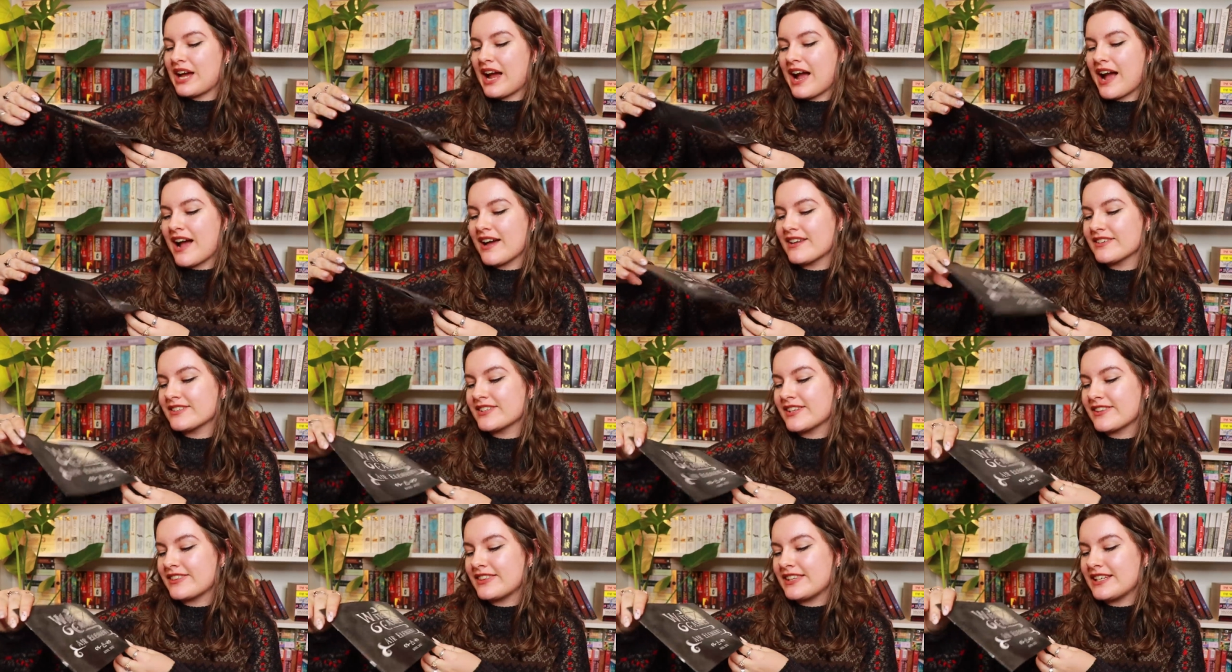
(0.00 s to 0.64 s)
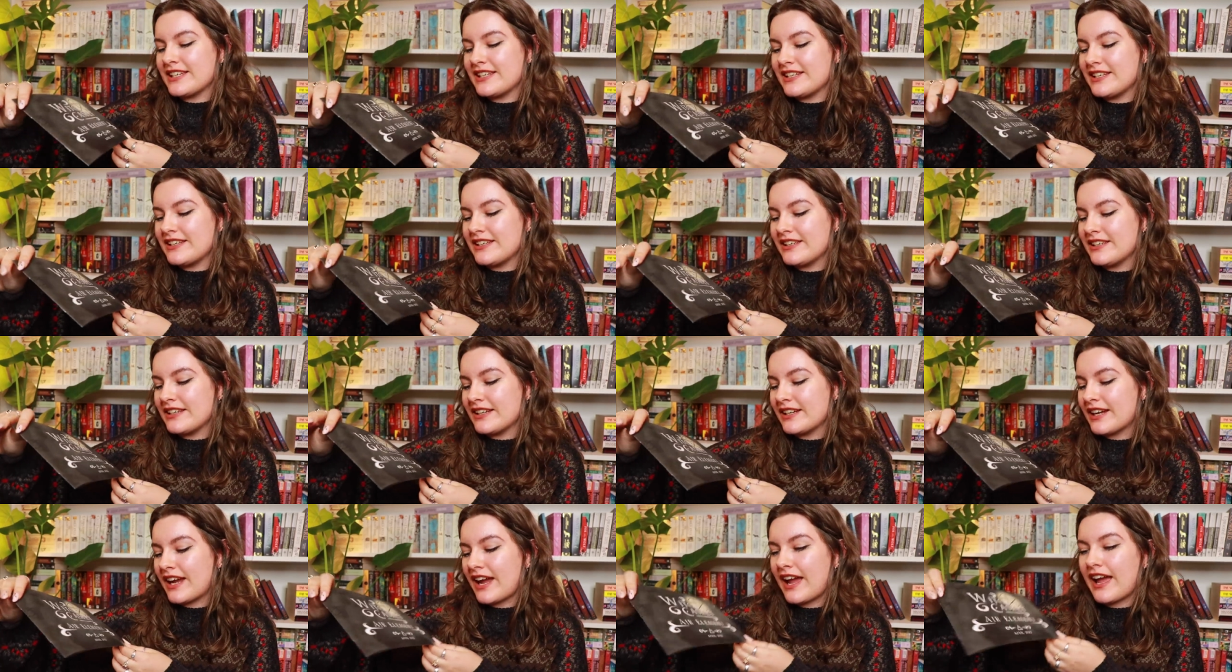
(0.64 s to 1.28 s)
has
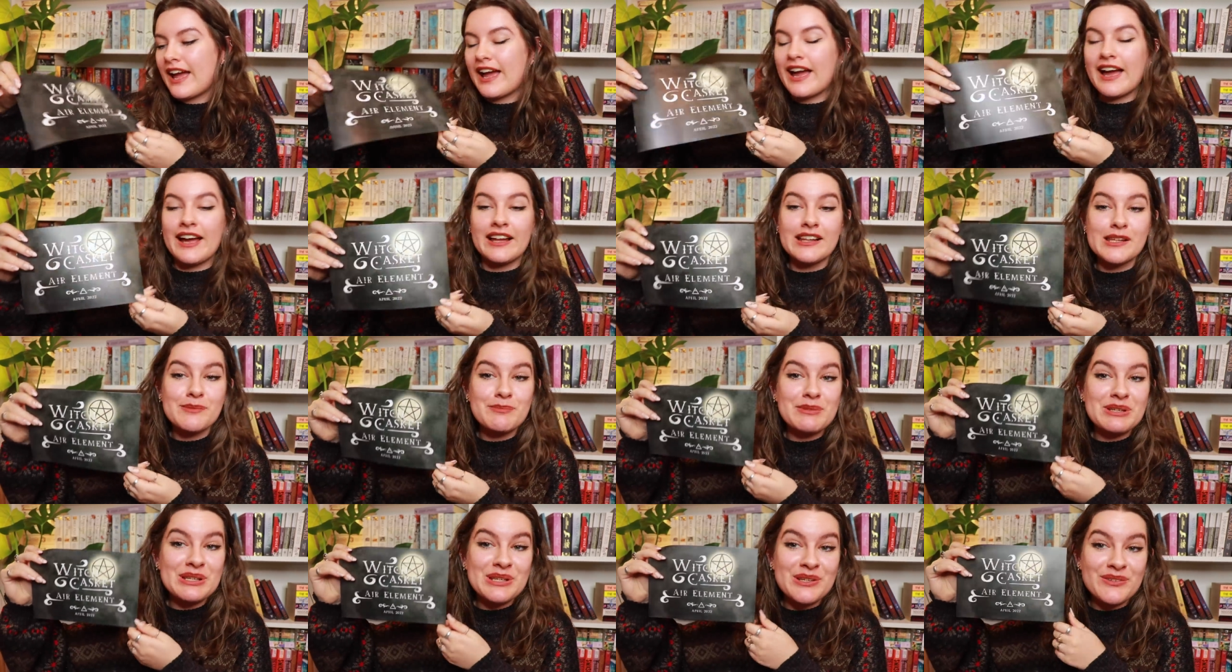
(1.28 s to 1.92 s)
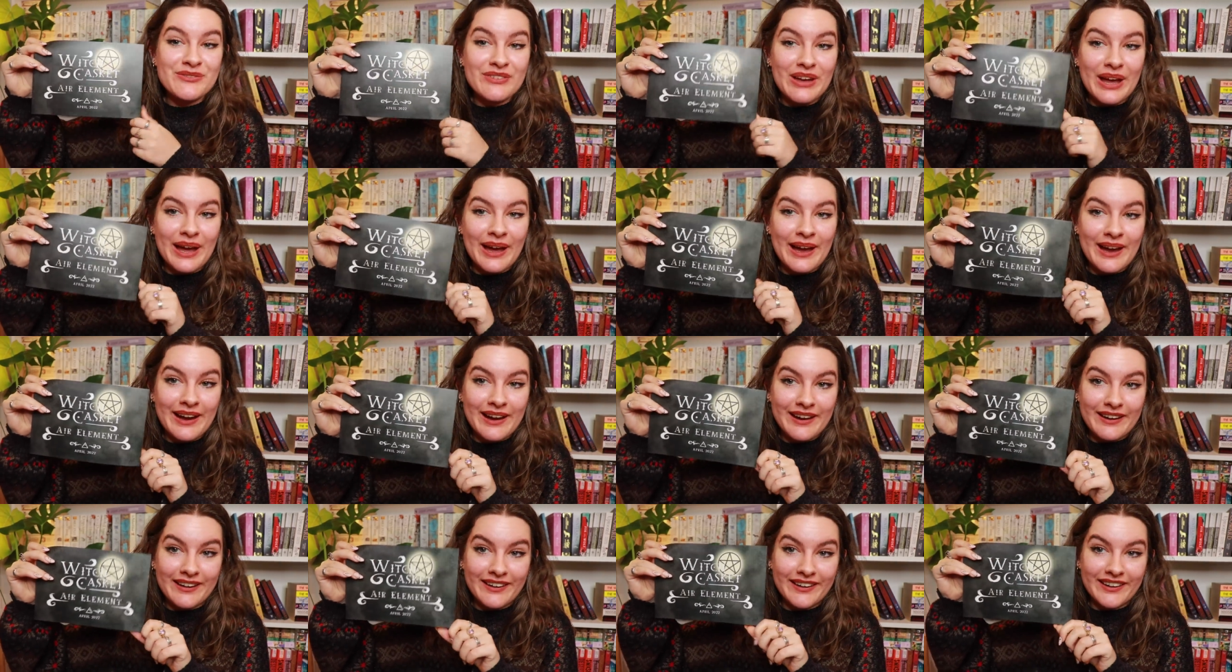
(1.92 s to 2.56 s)
the element of
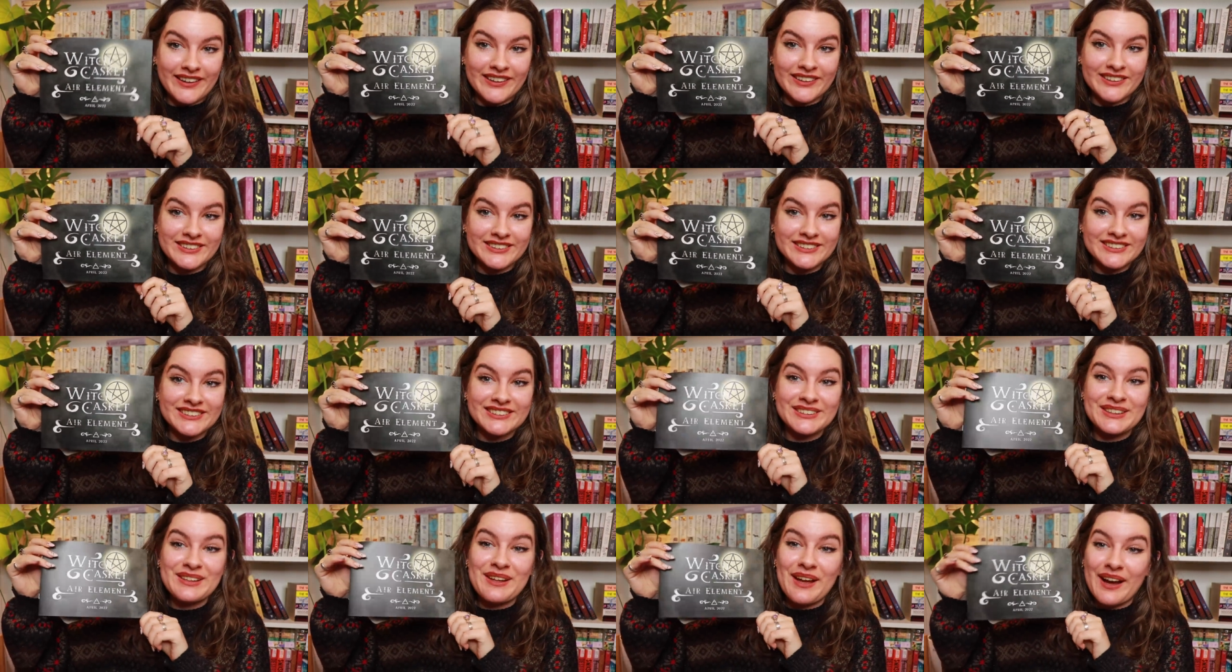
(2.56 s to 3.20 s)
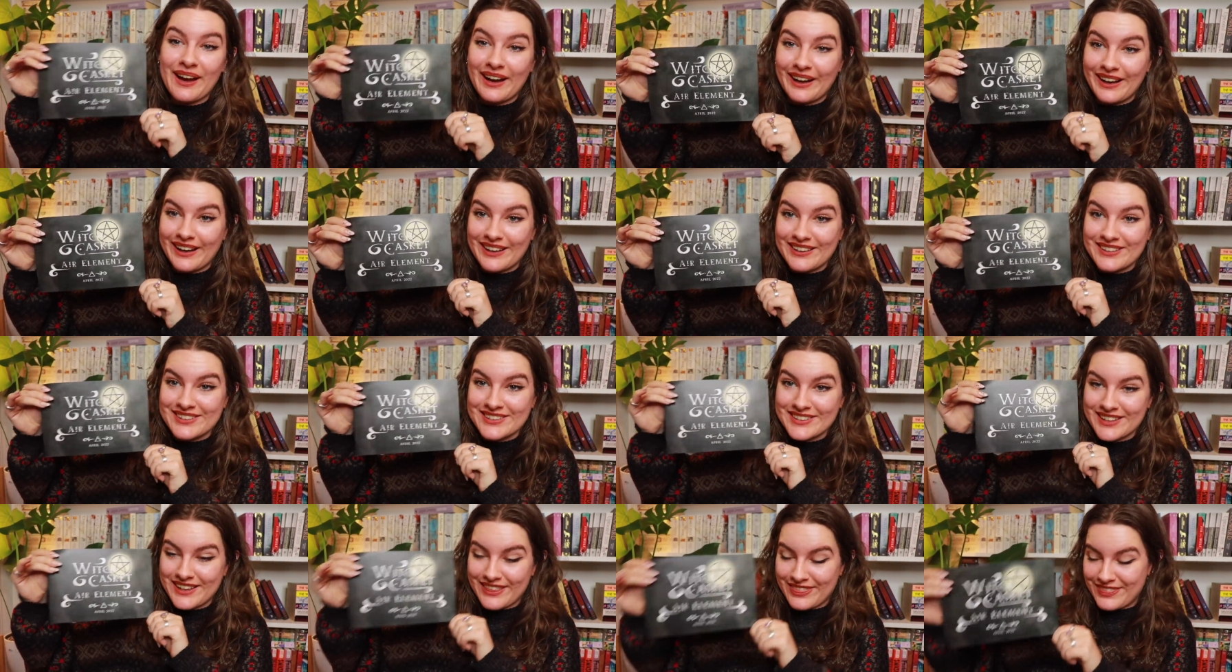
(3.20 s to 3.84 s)
air
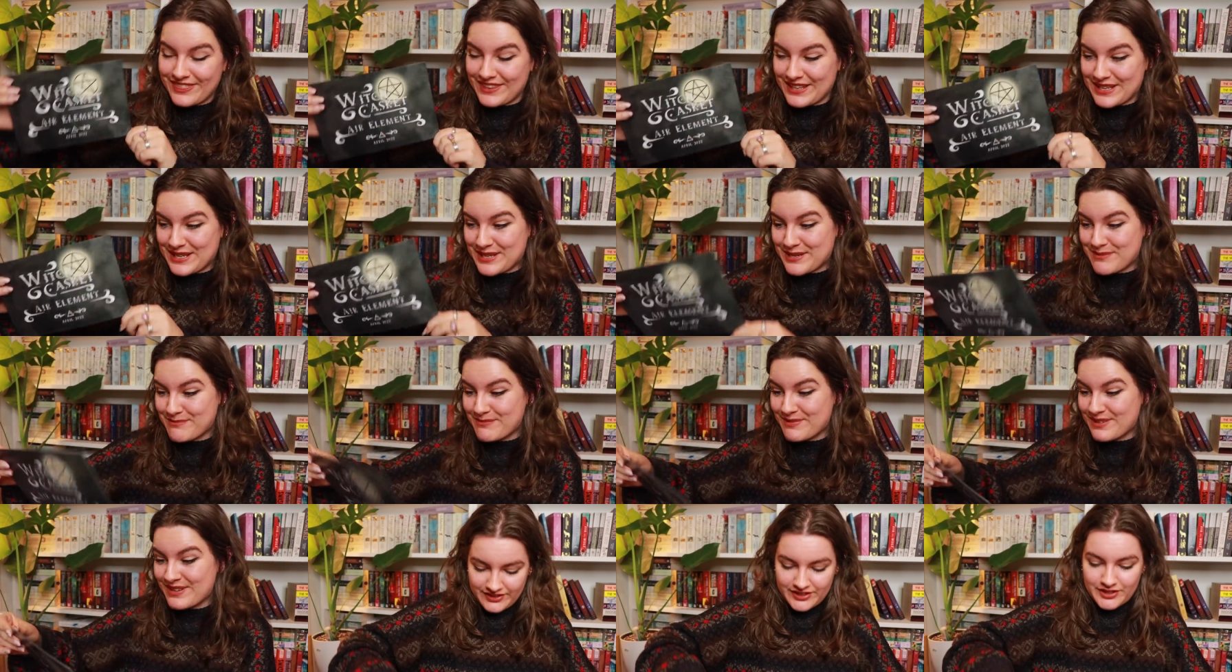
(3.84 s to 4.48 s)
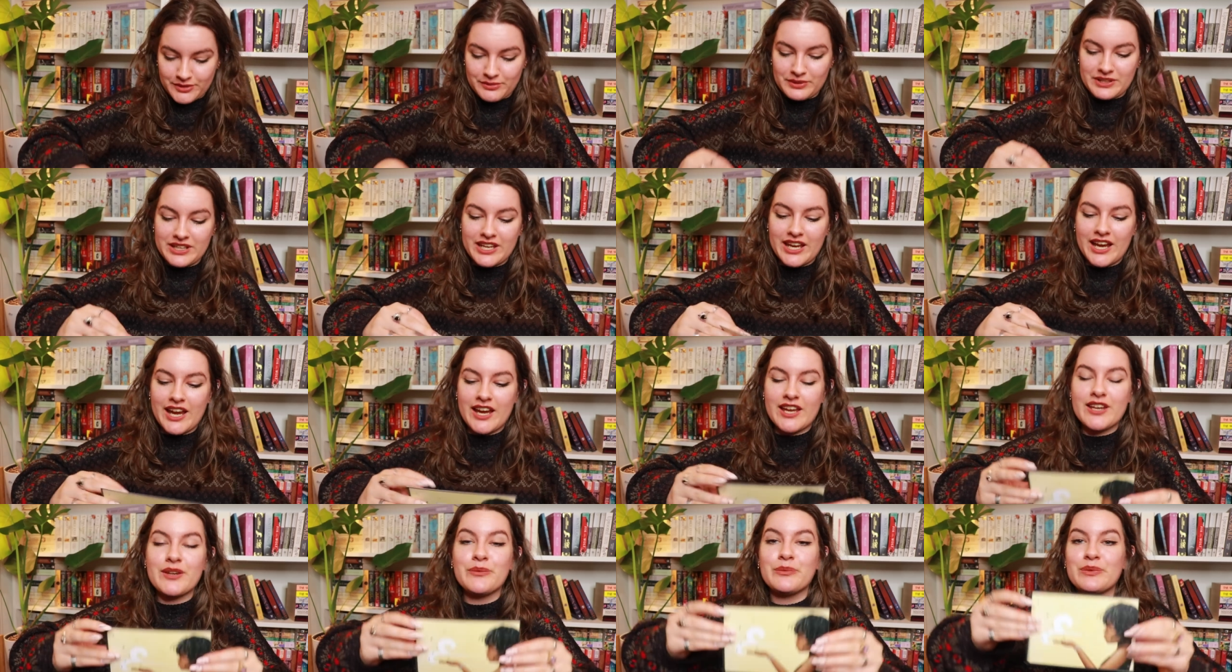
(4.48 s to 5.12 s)
as a theme. So
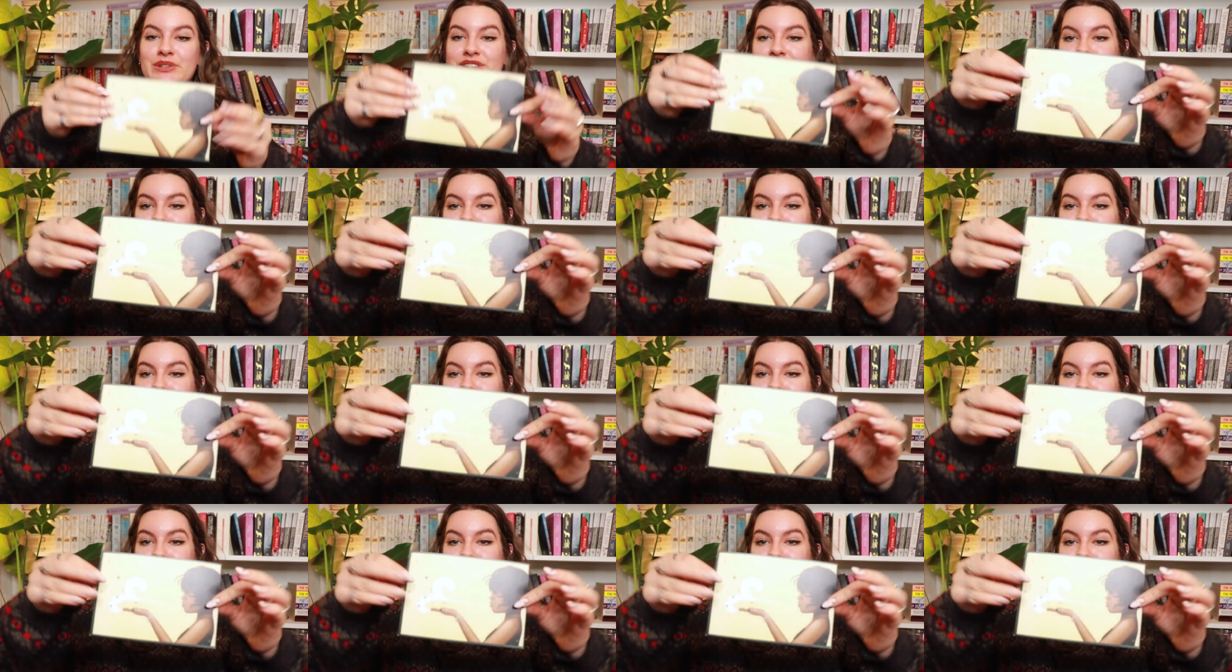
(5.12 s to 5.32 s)
again, we